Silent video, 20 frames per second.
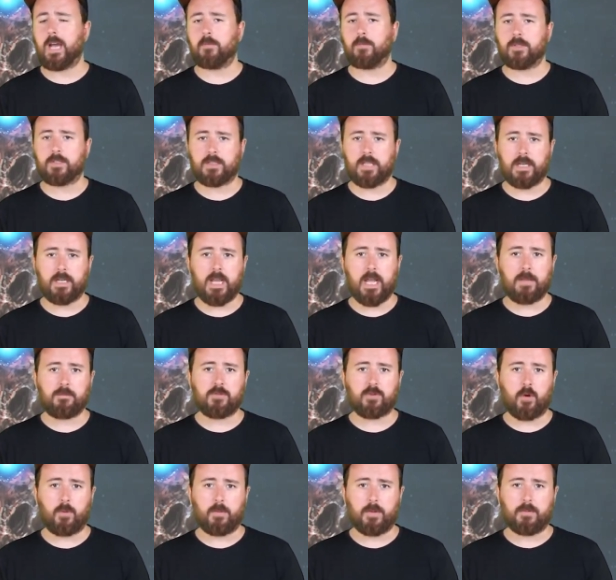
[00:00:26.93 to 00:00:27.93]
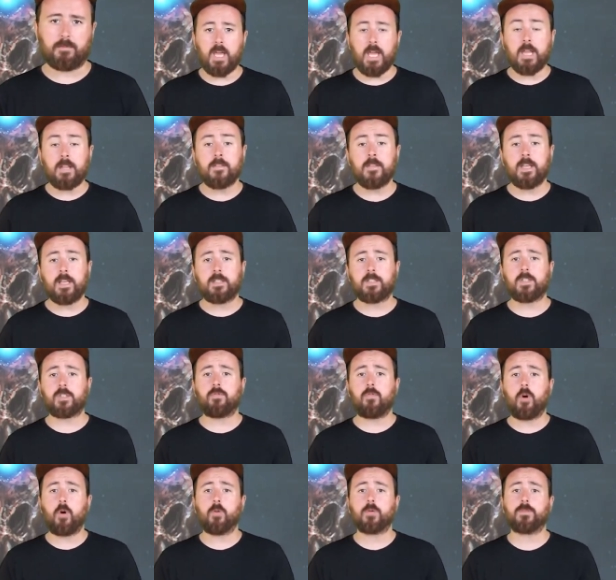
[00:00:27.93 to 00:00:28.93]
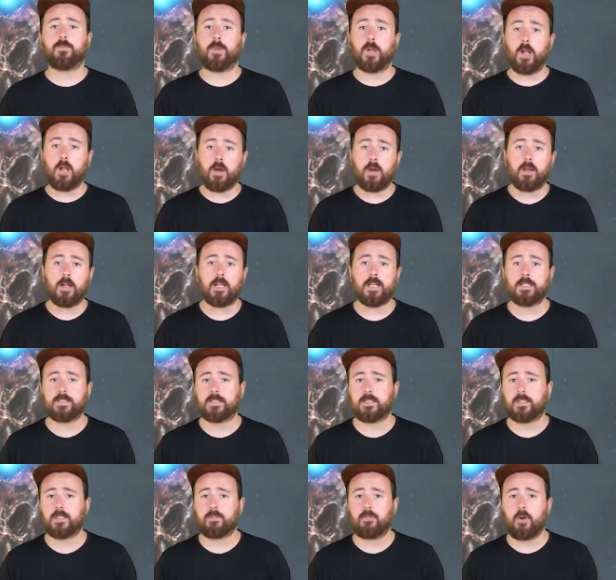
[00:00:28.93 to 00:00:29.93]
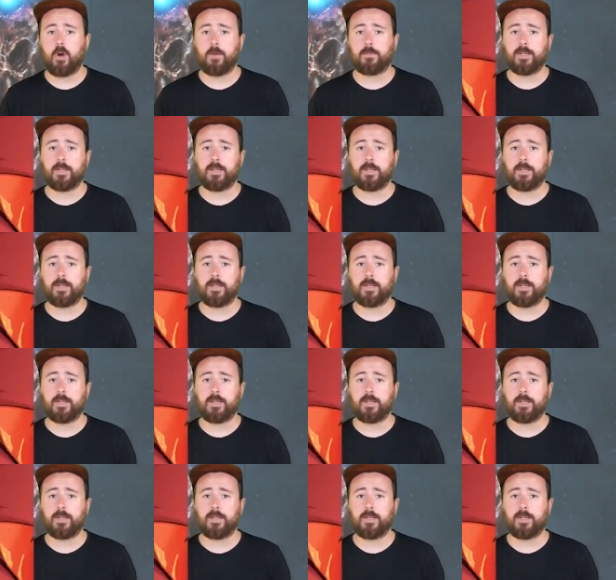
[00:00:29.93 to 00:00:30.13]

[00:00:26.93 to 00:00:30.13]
how much they name drop them. In these scrolls, Belial is described